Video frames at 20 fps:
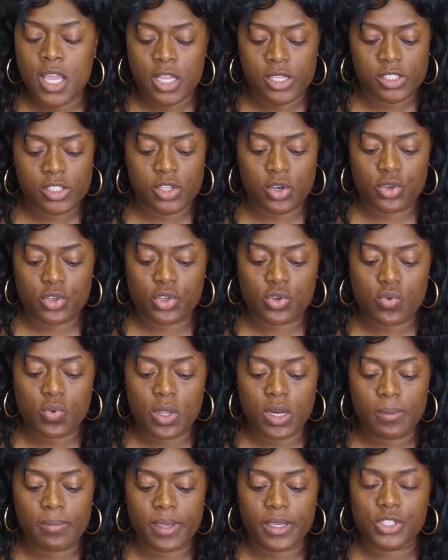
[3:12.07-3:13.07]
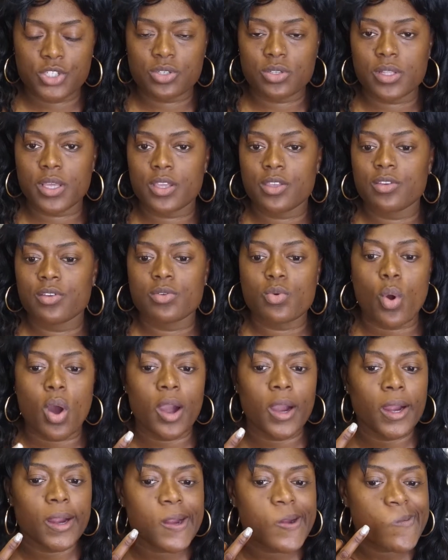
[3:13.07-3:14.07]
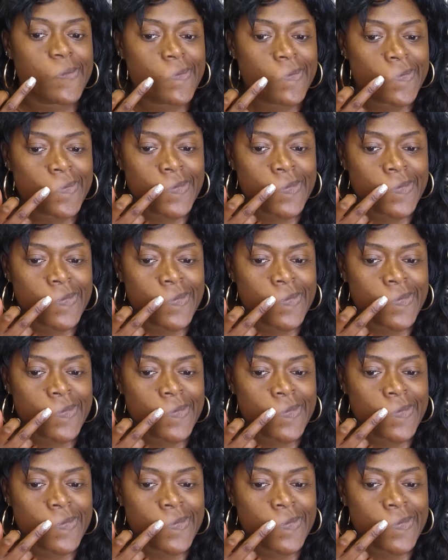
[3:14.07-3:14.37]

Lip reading: So you want to make sure that you are